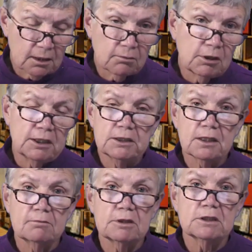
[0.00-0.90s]
Committees
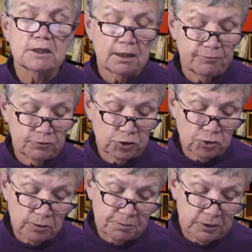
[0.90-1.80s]
can be set up for
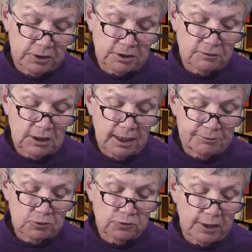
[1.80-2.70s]
short periods of
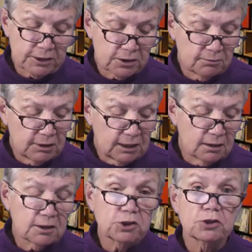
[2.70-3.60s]
time to address an
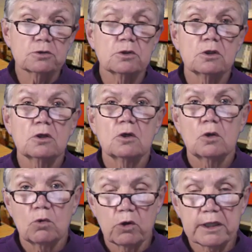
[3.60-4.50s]
immediate issue
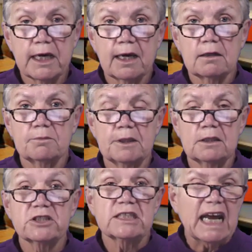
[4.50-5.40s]
or can
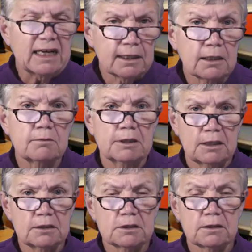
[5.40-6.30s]
be standing
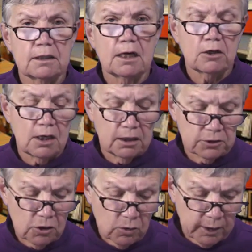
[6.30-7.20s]
committees that are
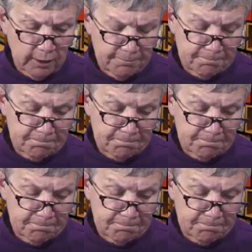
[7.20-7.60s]
ongoing.